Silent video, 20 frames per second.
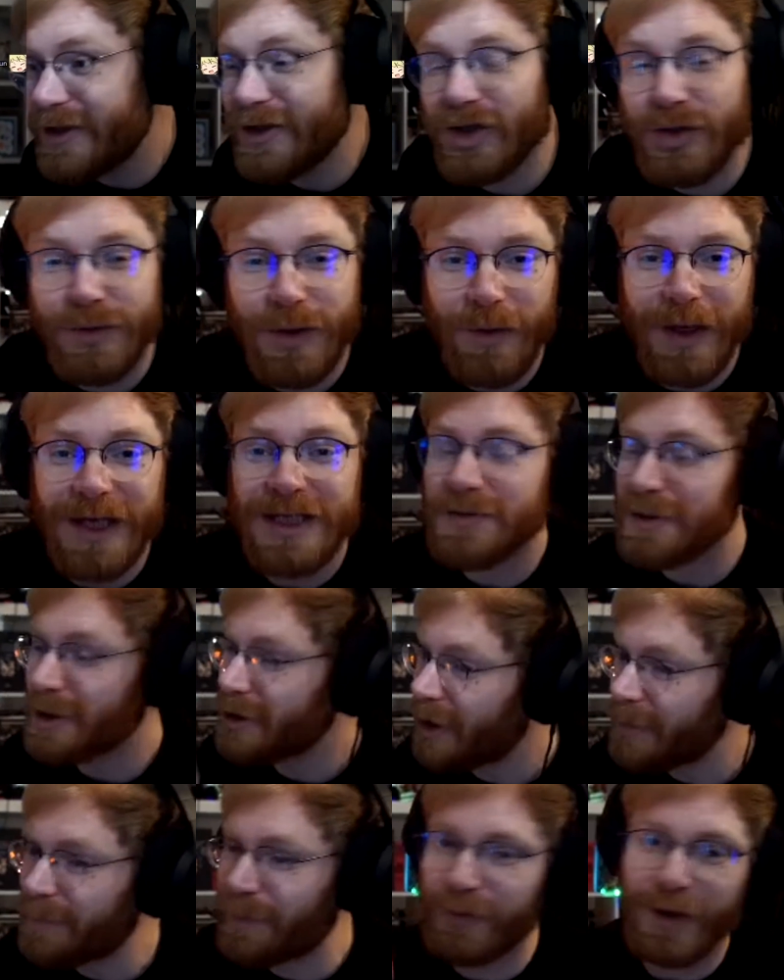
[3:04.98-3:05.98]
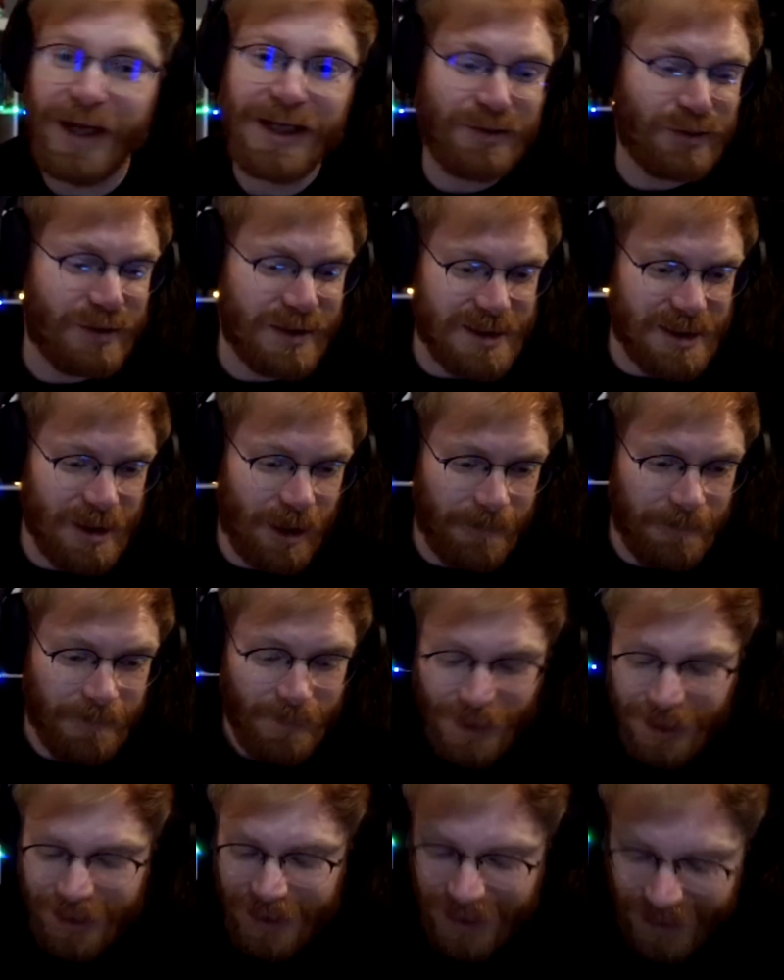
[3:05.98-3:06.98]
the human race will not pray to the sun.
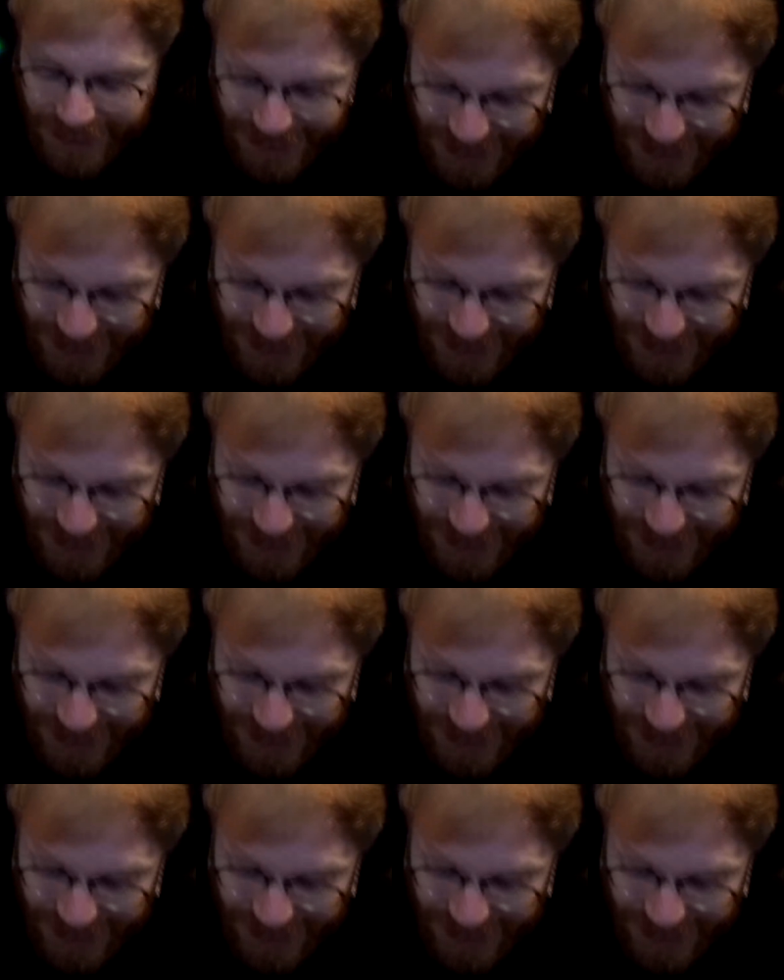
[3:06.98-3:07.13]
A